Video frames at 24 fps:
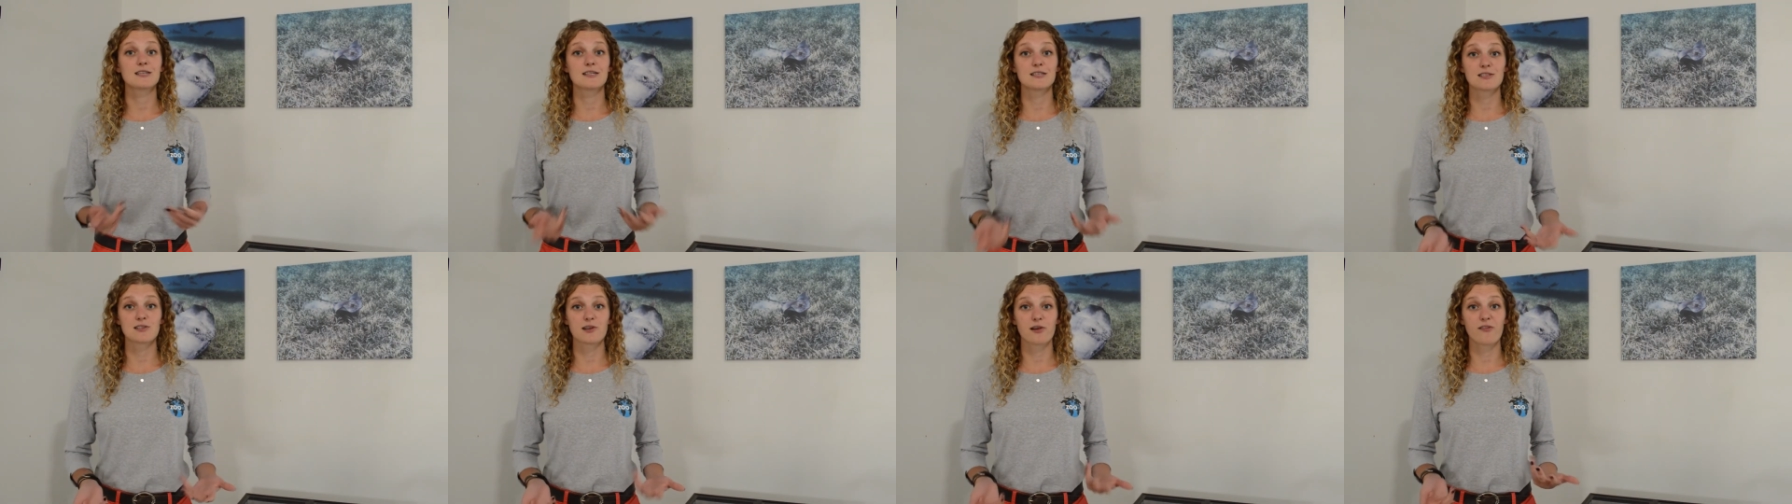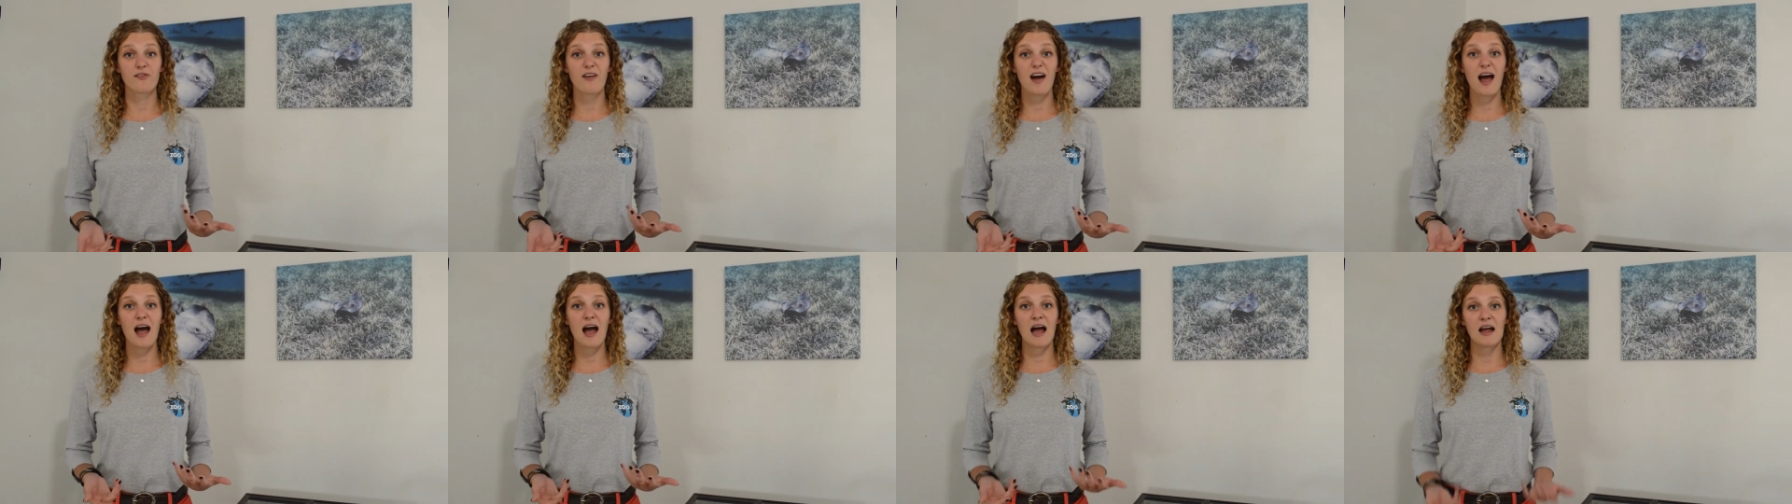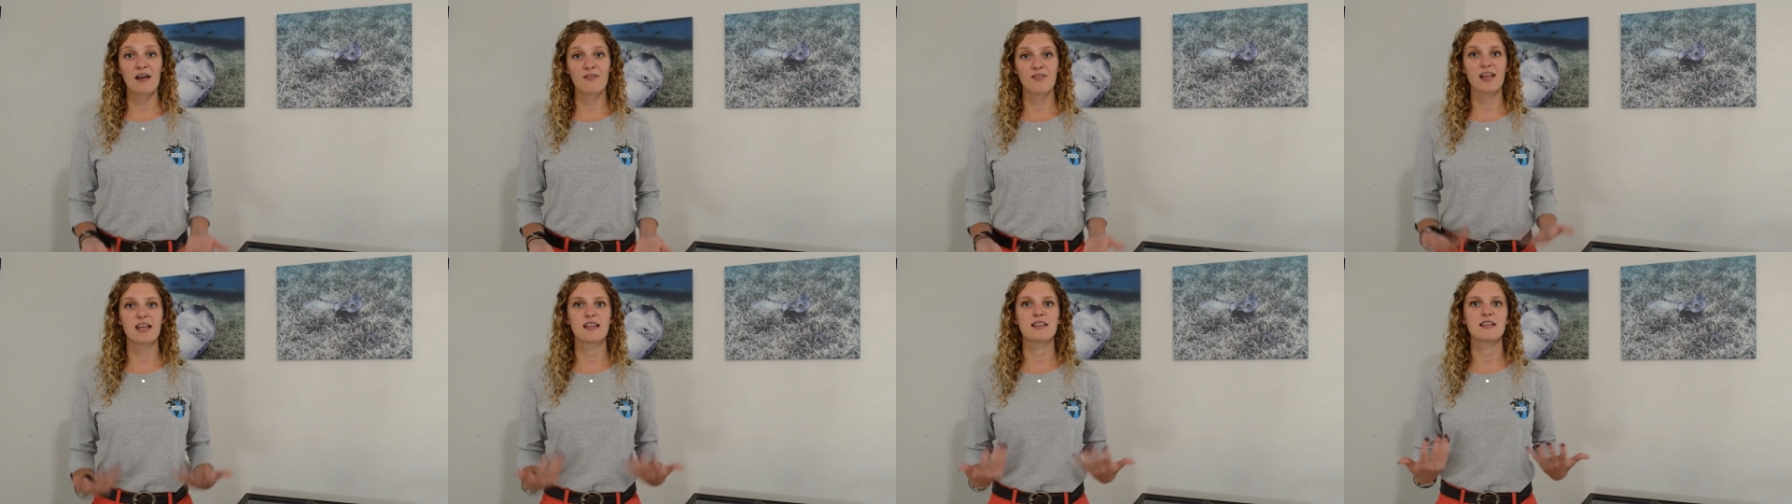to
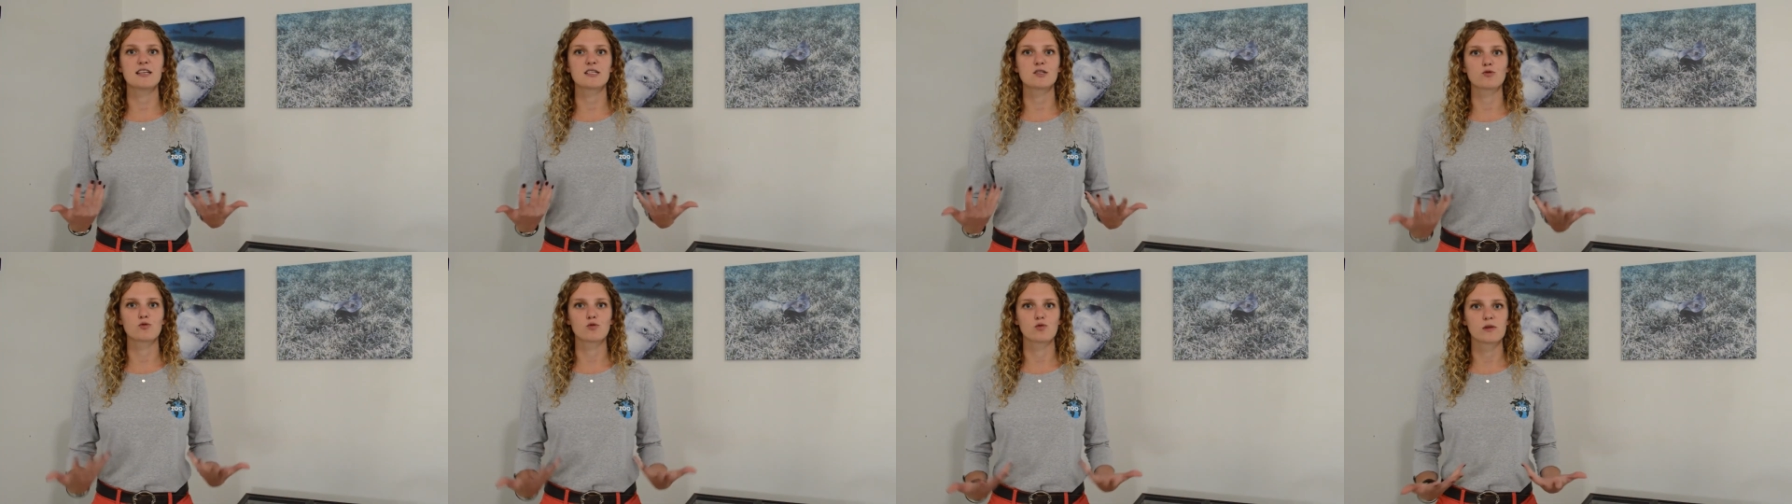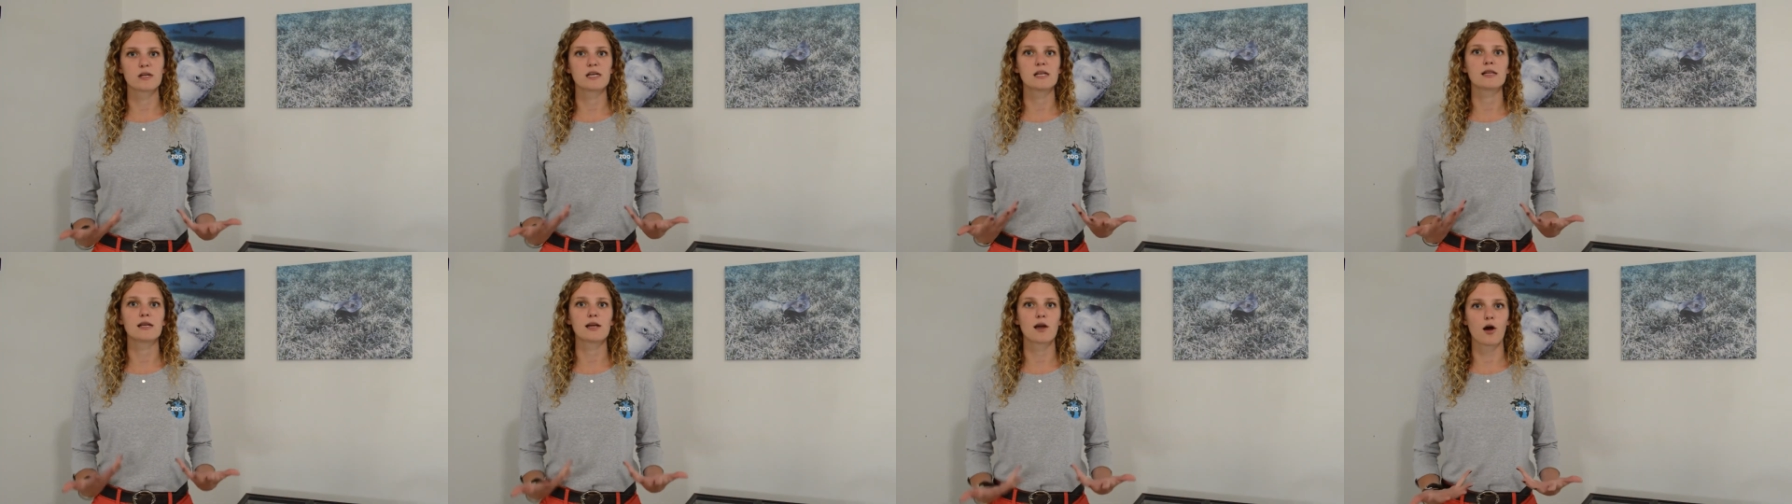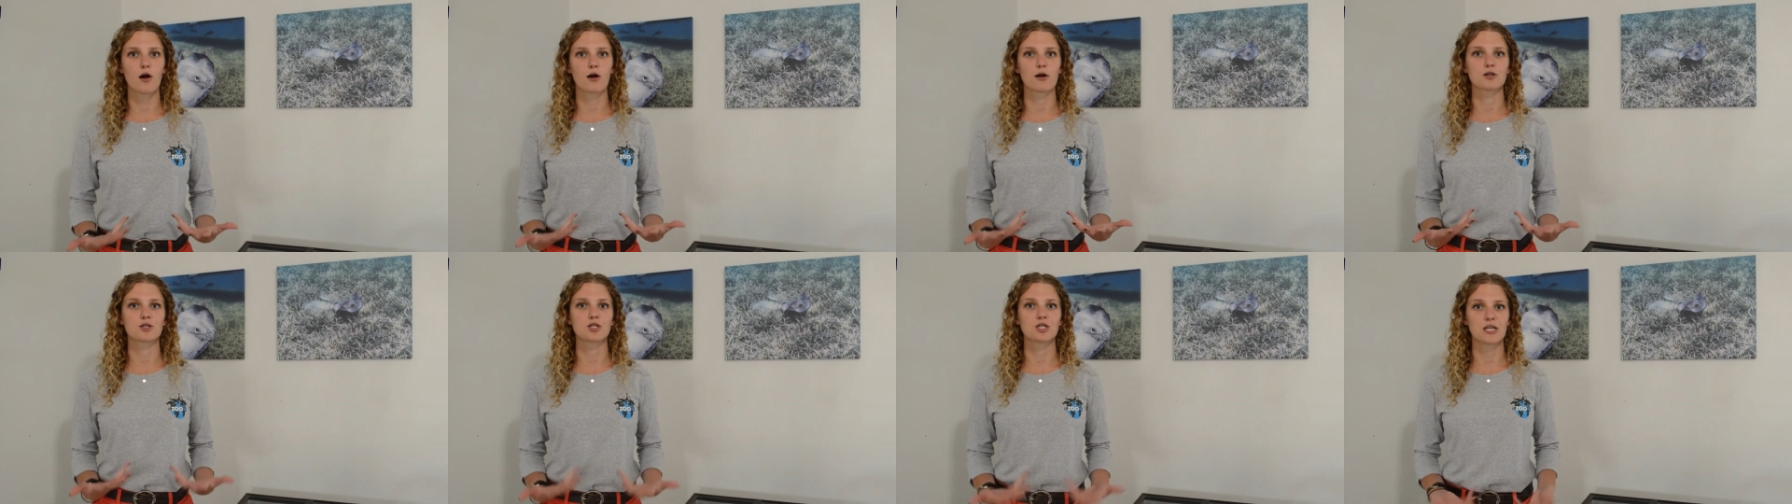survive in this really
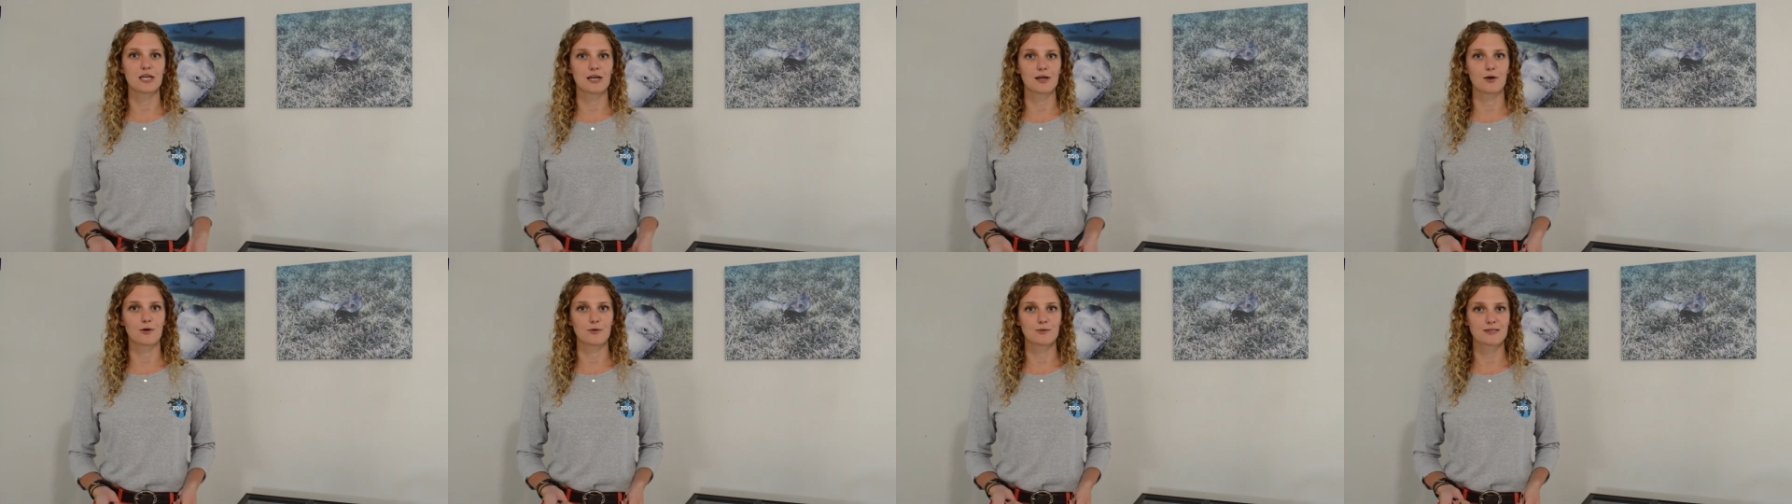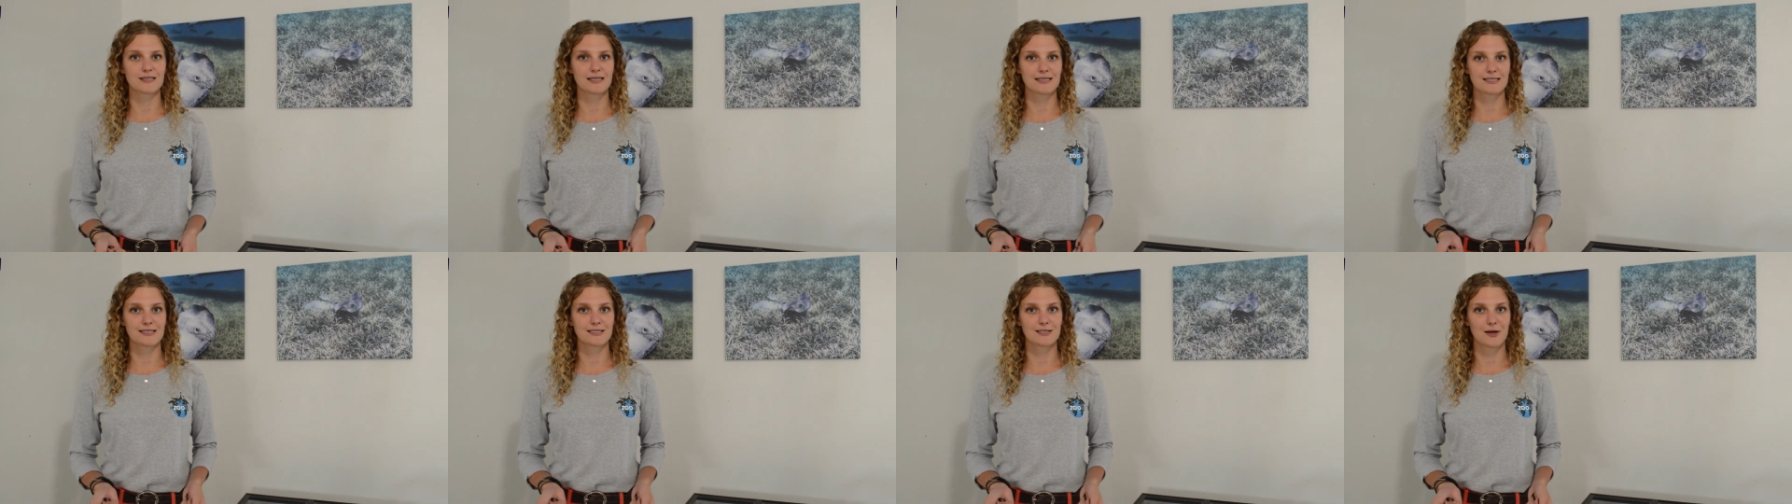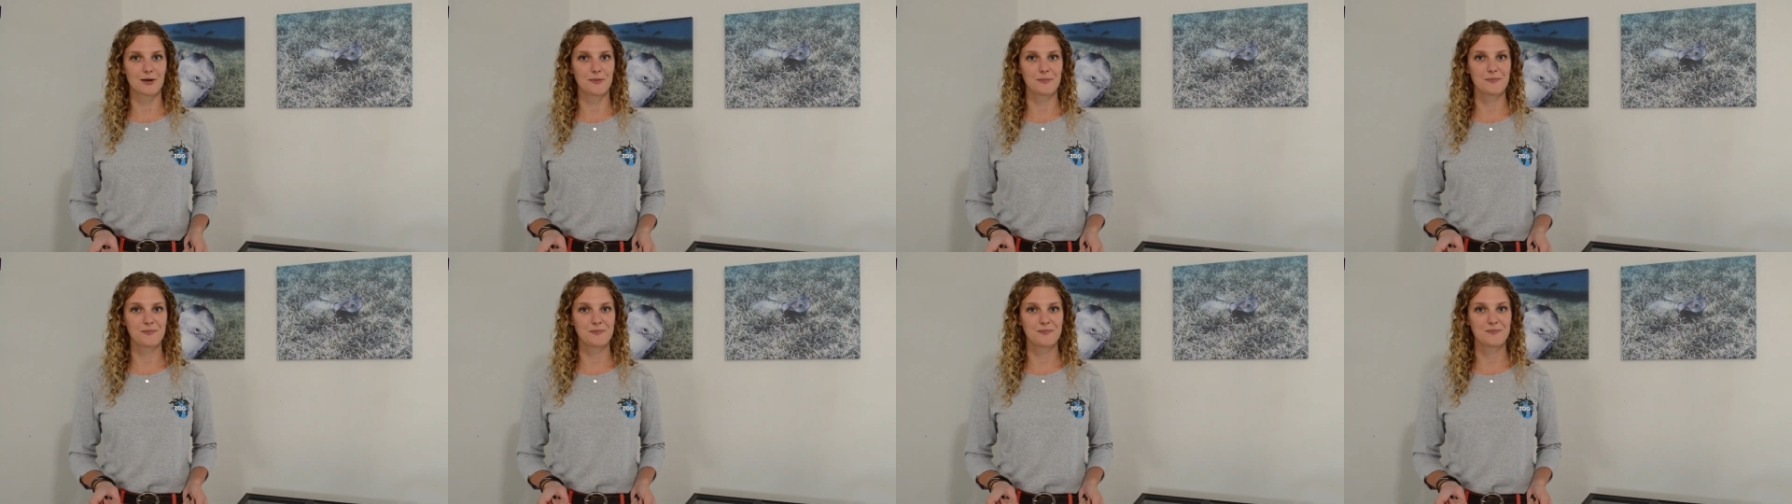harsh
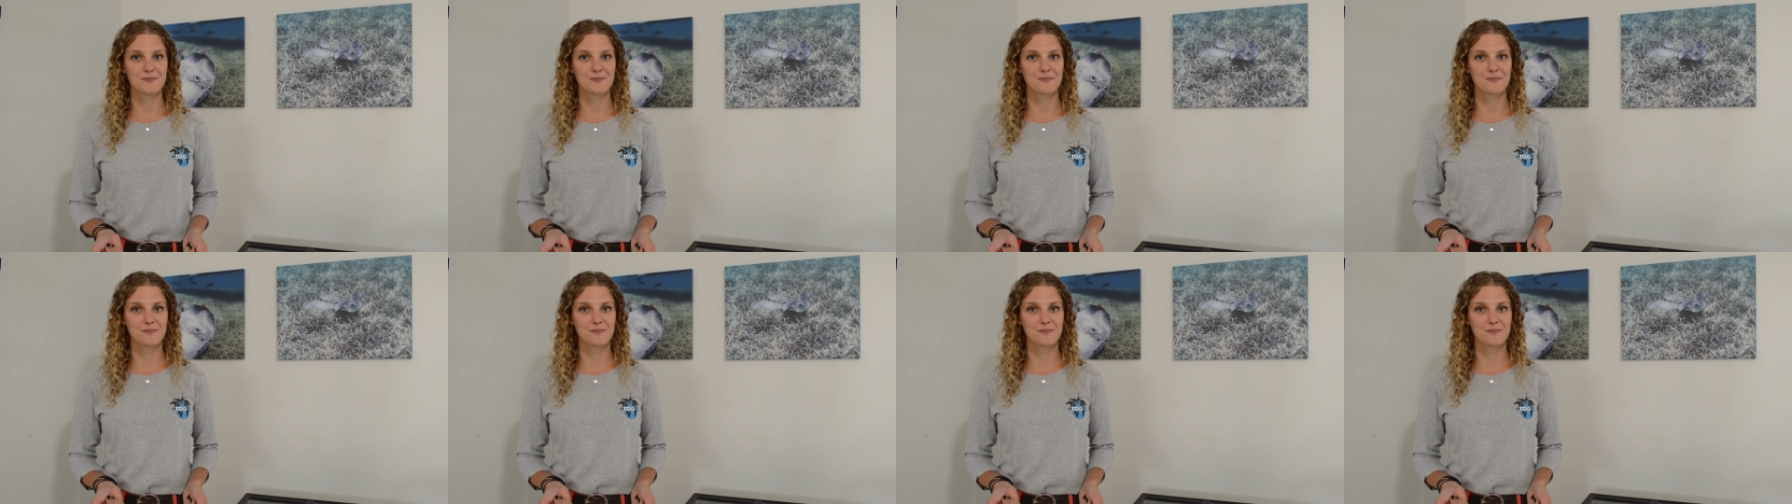ecosystem.